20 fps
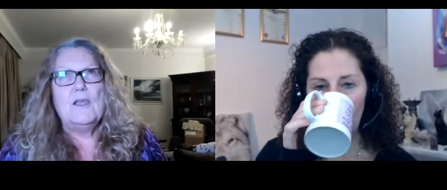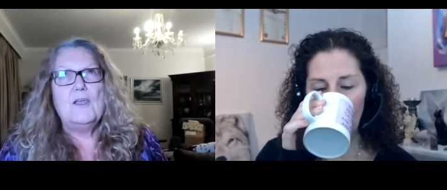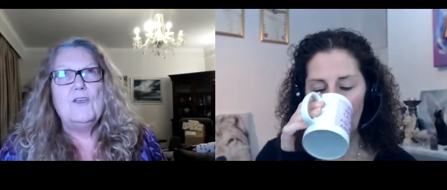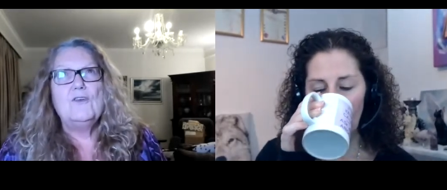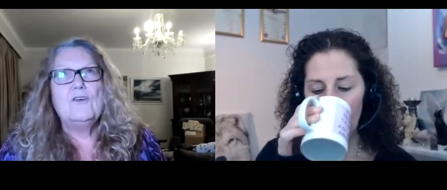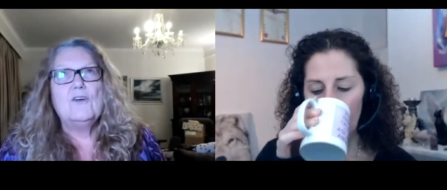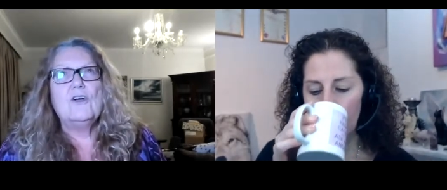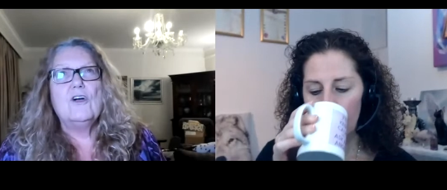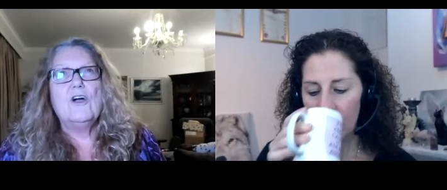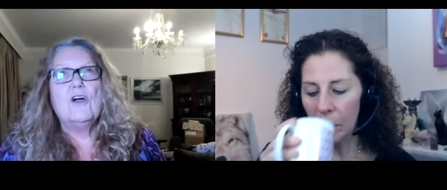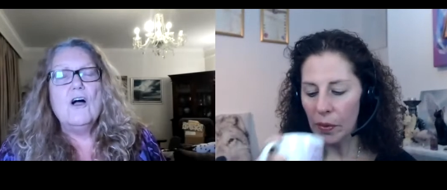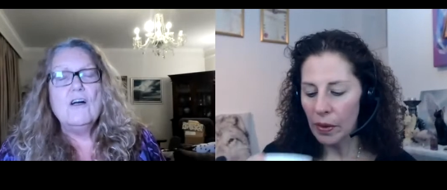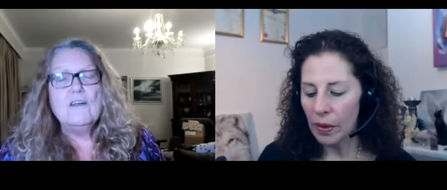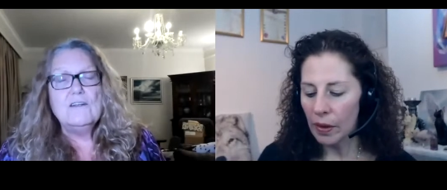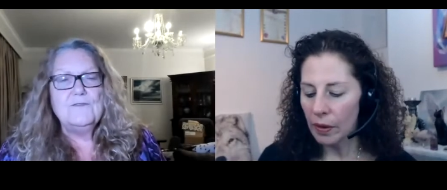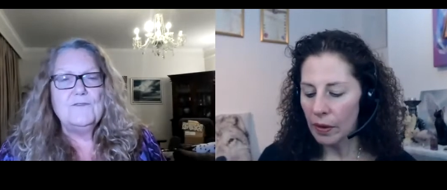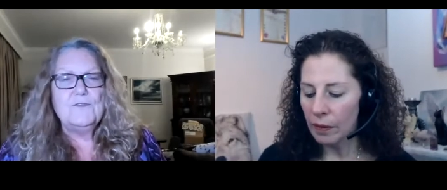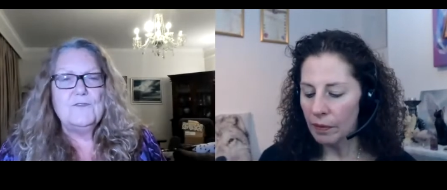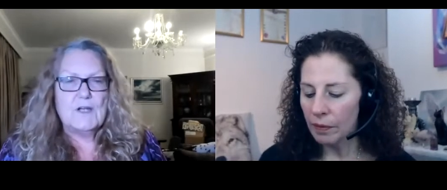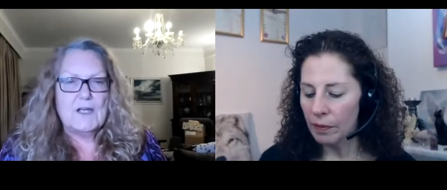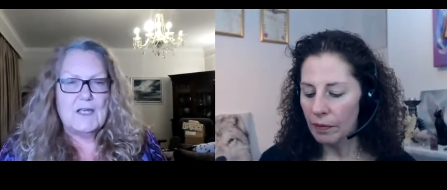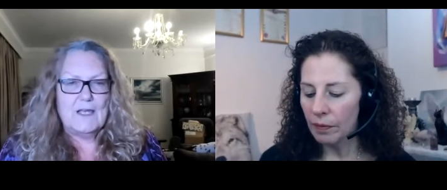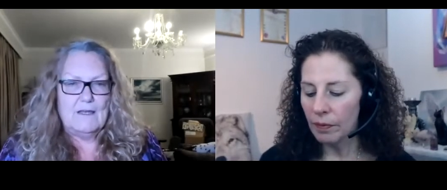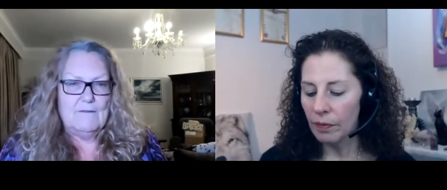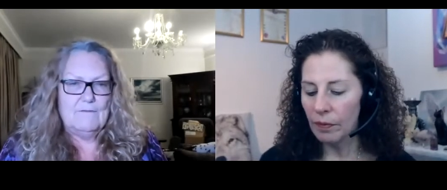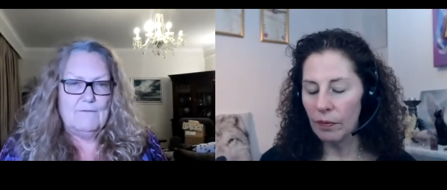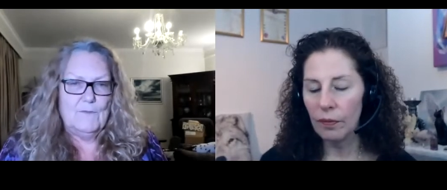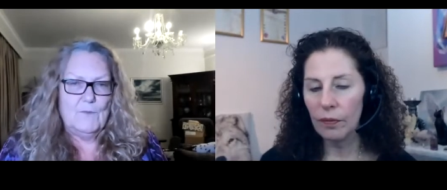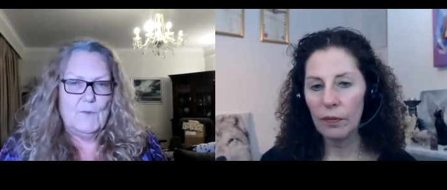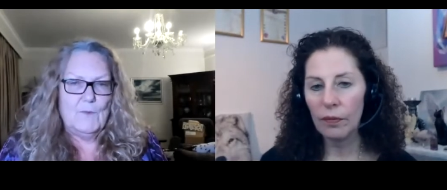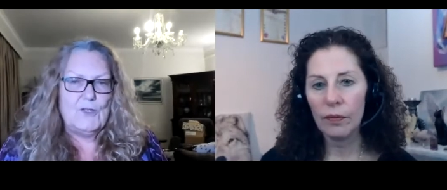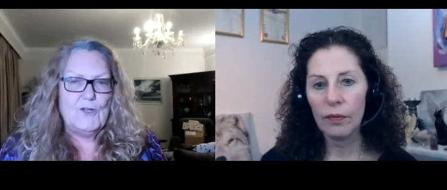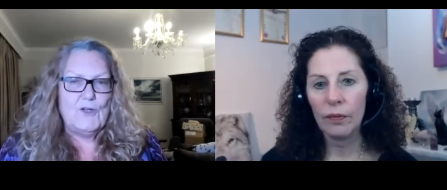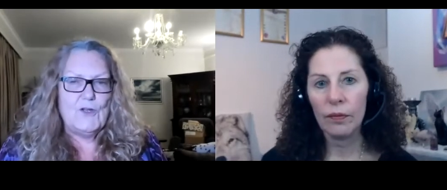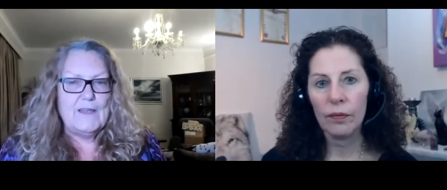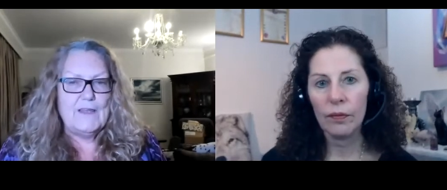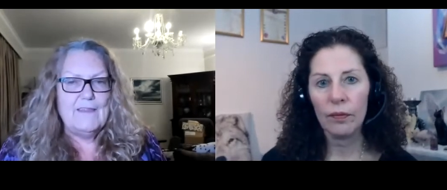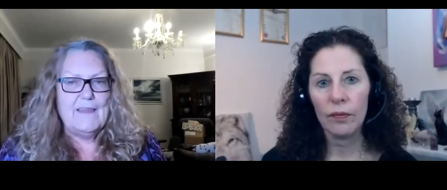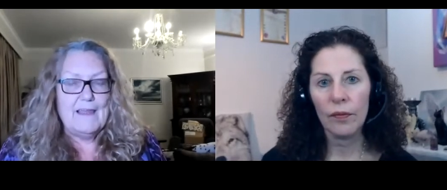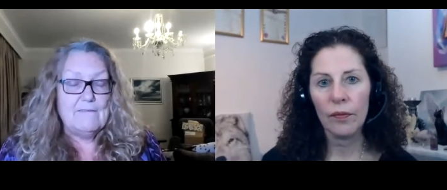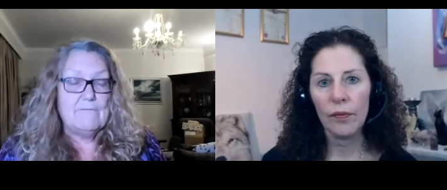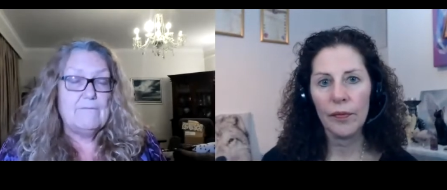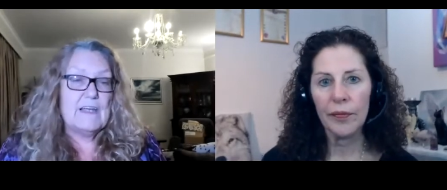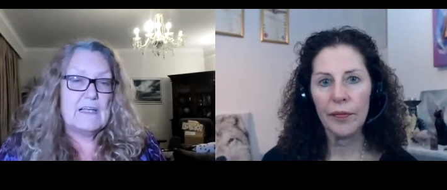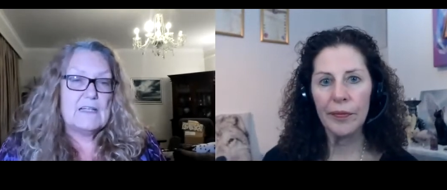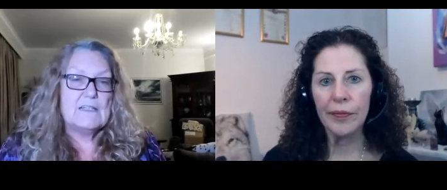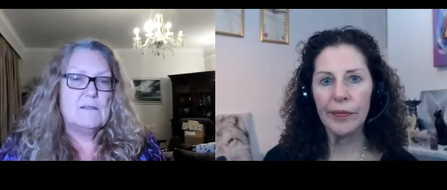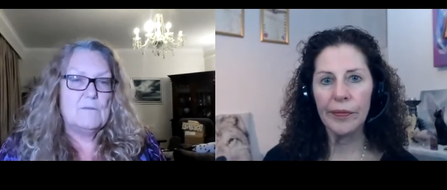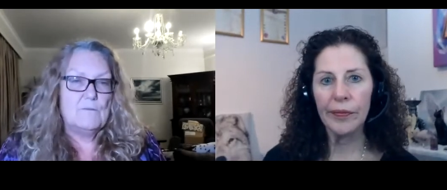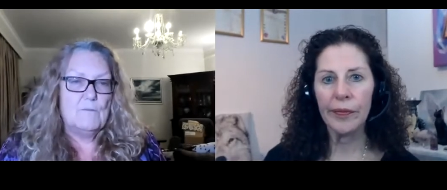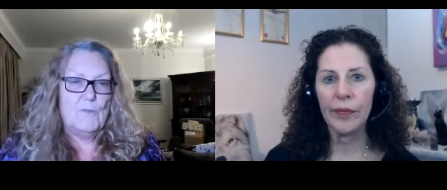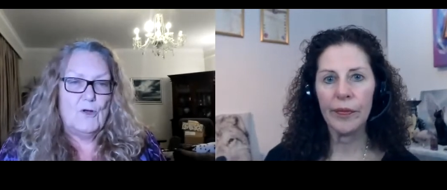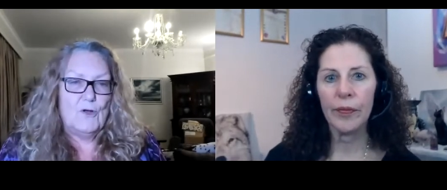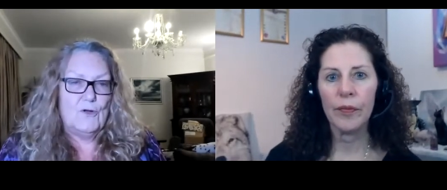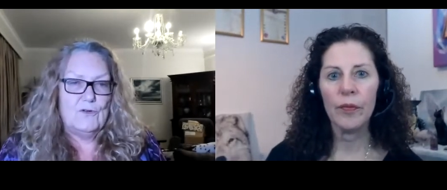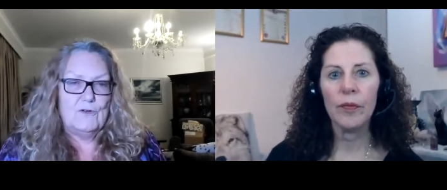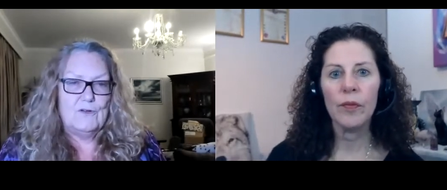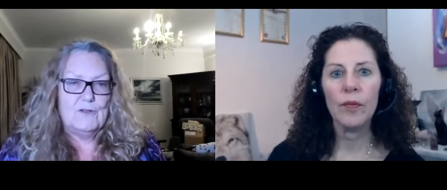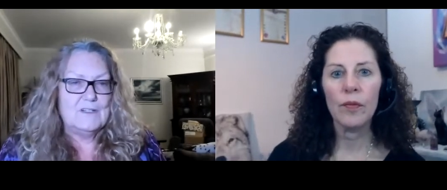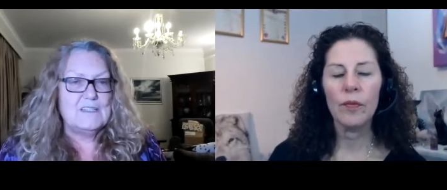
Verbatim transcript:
Speaker 1: you can't forgive when you're in that victim mode.